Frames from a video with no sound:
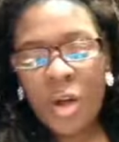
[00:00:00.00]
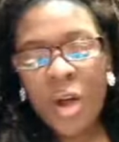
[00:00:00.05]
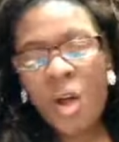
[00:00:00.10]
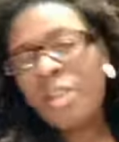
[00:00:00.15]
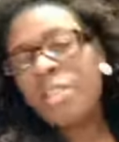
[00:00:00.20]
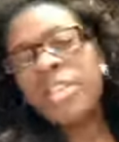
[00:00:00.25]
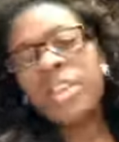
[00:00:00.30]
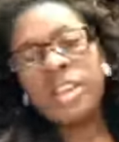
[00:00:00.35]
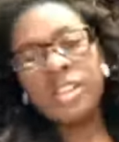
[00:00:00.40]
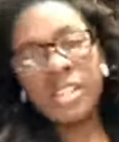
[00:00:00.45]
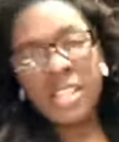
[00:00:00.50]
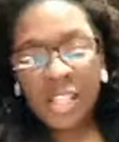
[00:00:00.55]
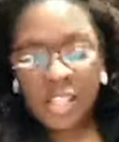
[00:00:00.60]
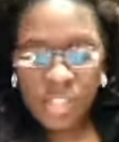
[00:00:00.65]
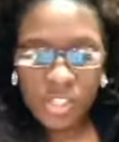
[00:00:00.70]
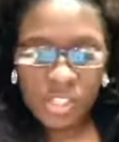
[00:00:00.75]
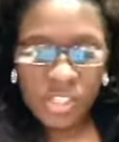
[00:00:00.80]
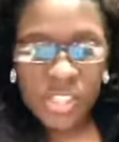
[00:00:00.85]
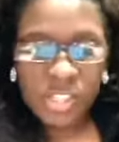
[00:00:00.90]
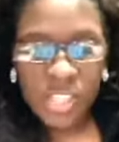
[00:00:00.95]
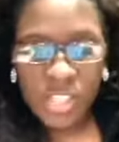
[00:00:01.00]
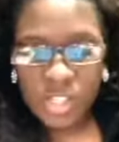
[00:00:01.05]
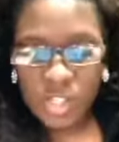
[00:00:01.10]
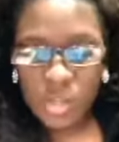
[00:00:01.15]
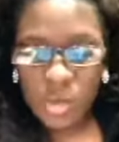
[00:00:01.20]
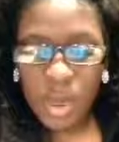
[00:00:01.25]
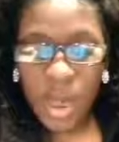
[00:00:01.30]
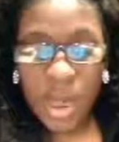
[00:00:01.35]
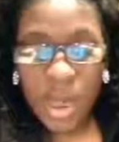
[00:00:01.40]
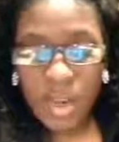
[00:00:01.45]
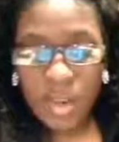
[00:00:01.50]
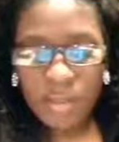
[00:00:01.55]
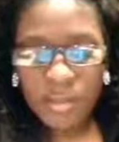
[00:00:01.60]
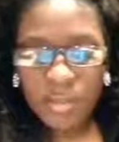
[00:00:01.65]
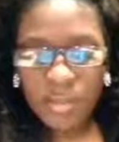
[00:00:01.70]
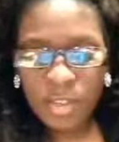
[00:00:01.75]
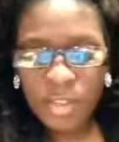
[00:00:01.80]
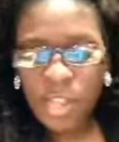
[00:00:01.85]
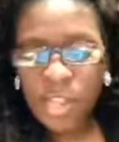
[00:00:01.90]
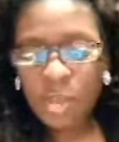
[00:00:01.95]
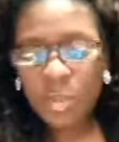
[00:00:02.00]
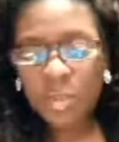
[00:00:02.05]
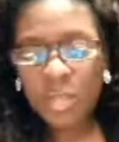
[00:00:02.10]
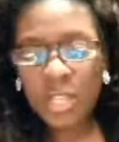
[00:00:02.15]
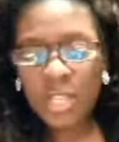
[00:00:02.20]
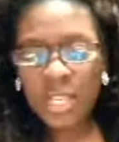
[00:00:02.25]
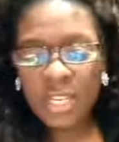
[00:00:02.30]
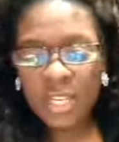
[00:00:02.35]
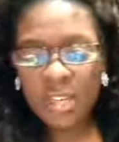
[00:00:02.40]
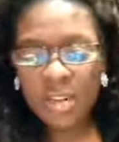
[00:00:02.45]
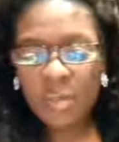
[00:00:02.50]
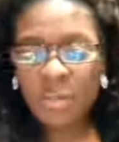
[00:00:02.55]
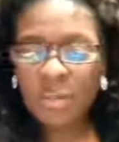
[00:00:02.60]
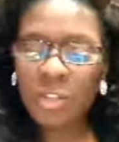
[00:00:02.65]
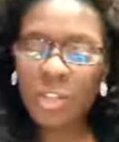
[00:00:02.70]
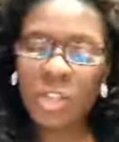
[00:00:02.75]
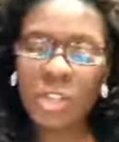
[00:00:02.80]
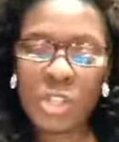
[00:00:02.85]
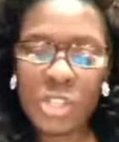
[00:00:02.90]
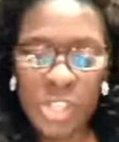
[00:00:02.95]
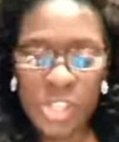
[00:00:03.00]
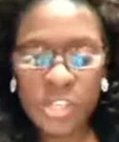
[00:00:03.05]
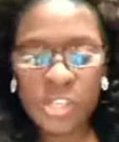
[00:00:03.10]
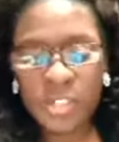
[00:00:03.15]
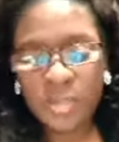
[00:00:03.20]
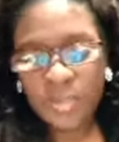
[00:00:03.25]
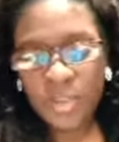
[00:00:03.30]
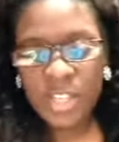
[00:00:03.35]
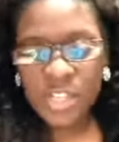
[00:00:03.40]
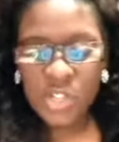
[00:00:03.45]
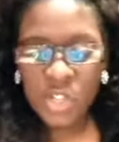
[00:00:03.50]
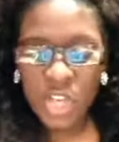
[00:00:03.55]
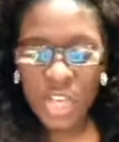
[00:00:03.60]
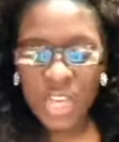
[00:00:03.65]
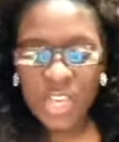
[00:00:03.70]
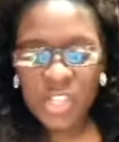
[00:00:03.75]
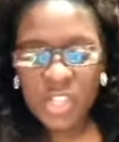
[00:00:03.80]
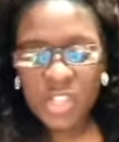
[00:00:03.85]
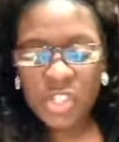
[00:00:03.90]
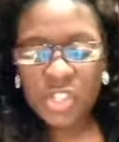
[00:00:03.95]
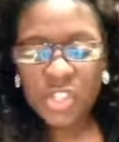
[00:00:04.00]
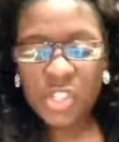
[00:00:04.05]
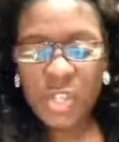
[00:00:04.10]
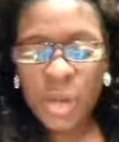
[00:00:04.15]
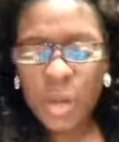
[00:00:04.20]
all the intelligence that you have accumulated over your years of education.